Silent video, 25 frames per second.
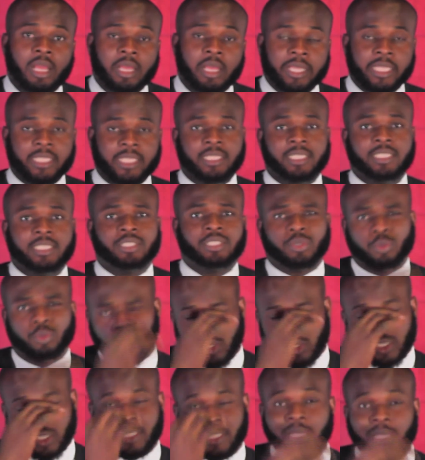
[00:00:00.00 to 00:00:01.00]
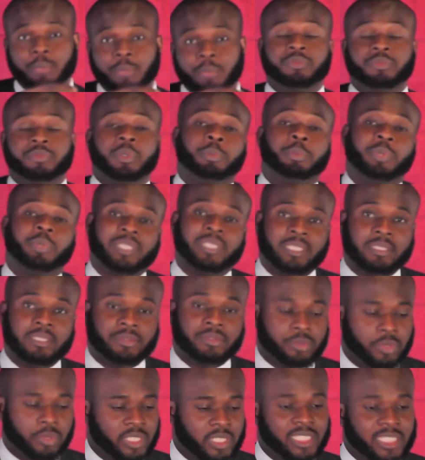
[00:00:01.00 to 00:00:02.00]
in it what type of property it's
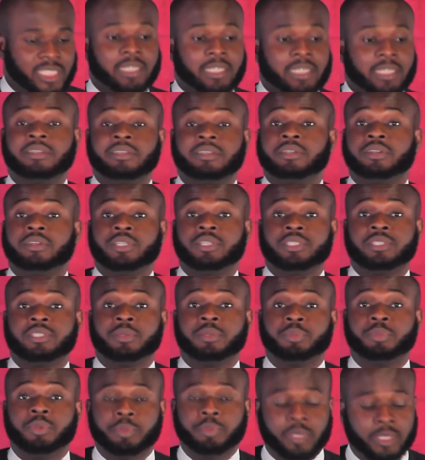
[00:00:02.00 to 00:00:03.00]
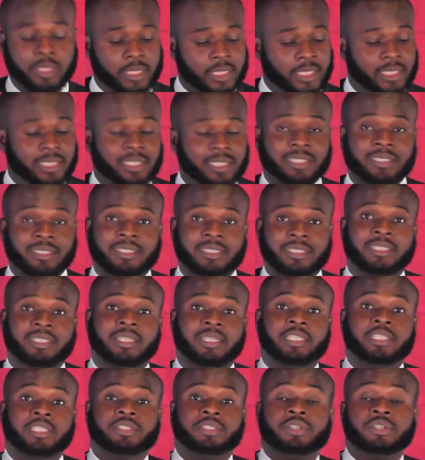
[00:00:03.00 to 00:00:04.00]
for. Is it an agricultural property? Is it
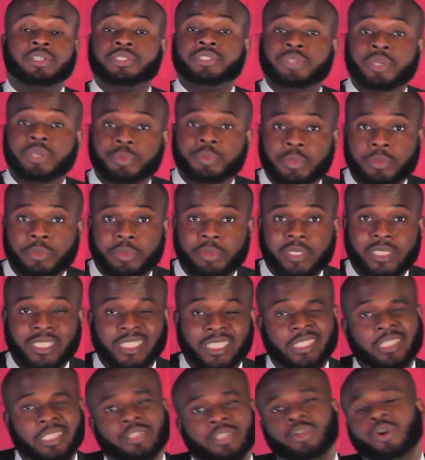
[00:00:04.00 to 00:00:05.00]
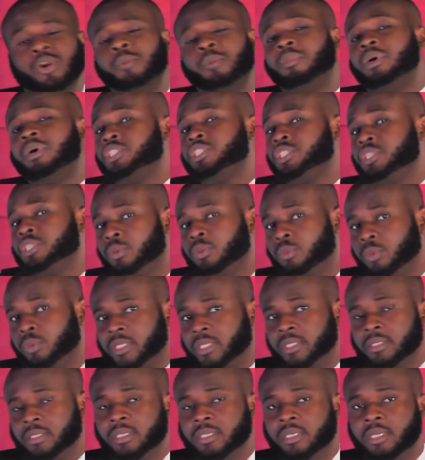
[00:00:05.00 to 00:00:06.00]
an industrial property? Is it a commercial
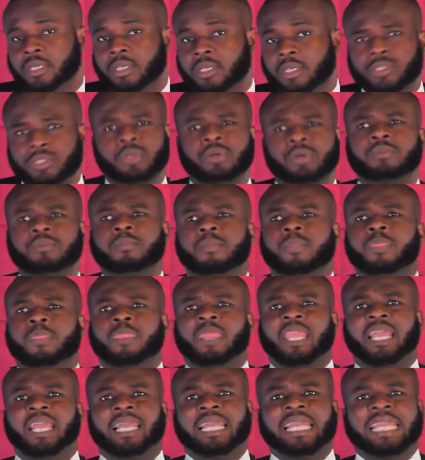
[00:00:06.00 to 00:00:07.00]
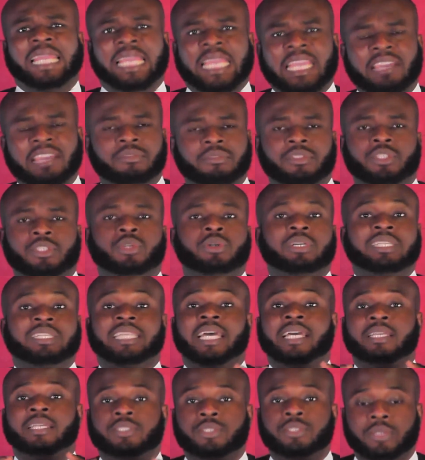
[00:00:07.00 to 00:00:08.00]
one? So, in
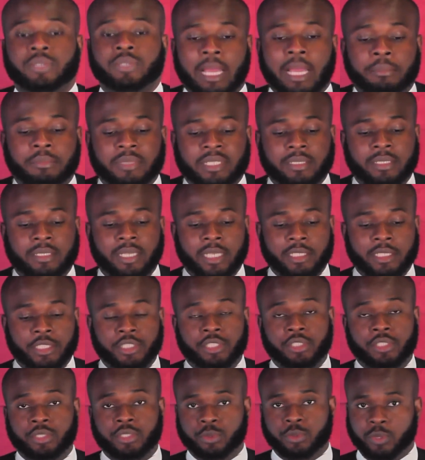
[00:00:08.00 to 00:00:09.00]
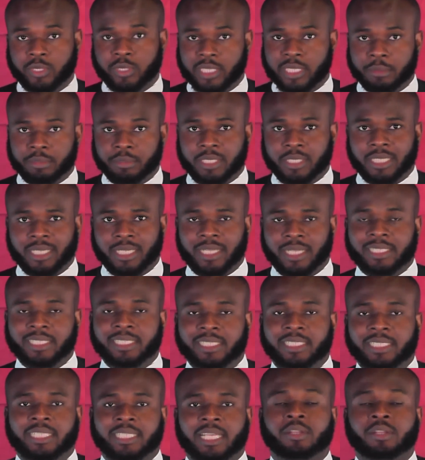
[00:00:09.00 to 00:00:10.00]
addition to what I'm saying now,
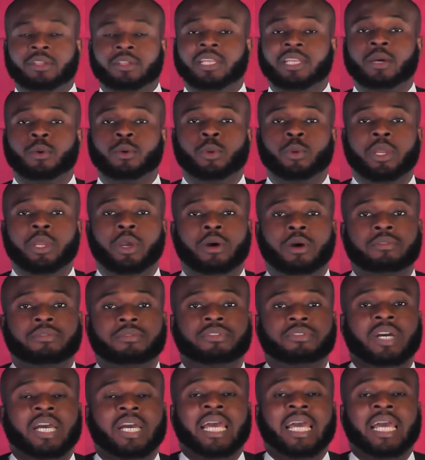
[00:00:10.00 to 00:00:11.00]
this is another way of